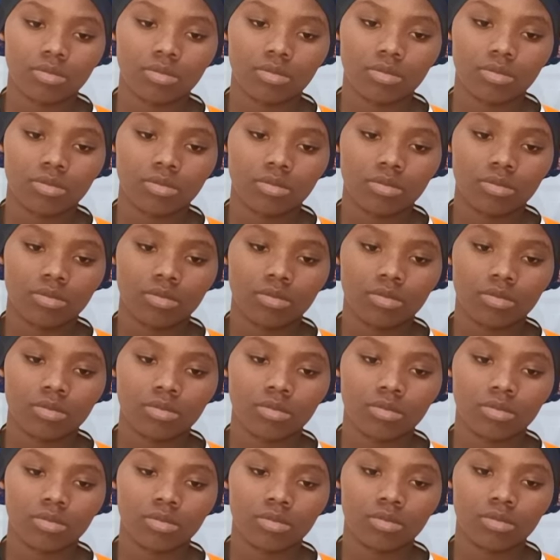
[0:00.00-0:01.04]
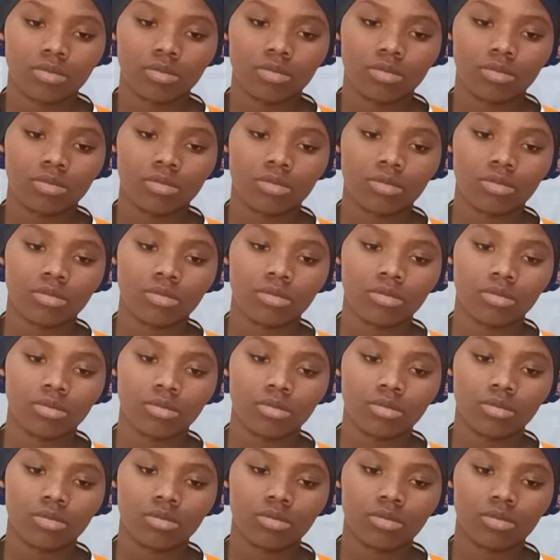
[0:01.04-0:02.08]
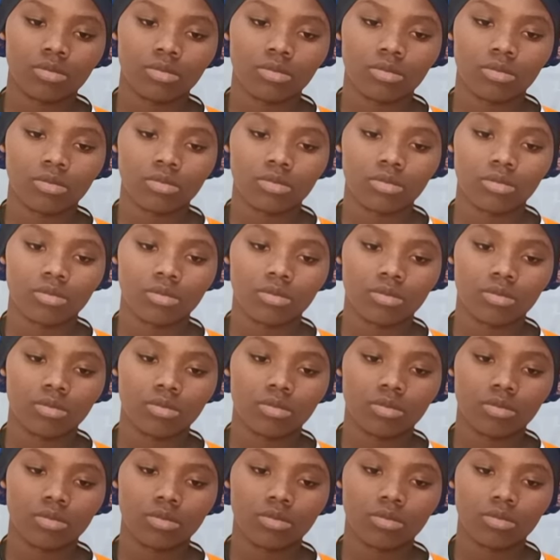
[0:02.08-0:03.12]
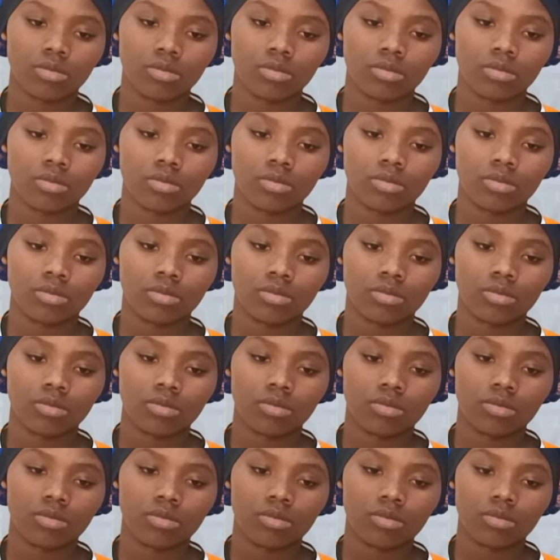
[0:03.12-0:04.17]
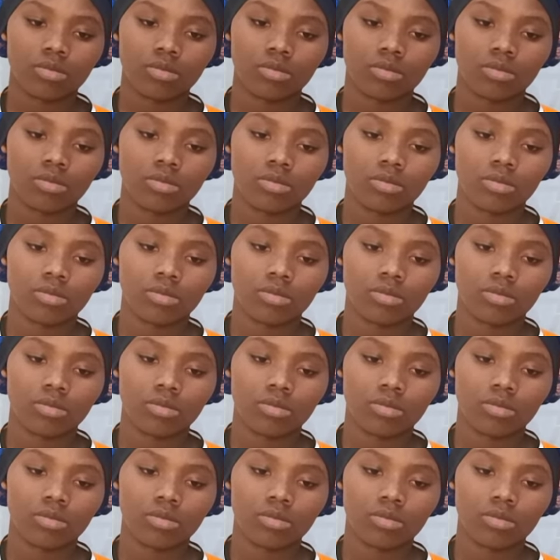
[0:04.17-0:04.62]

The person shown says nothing.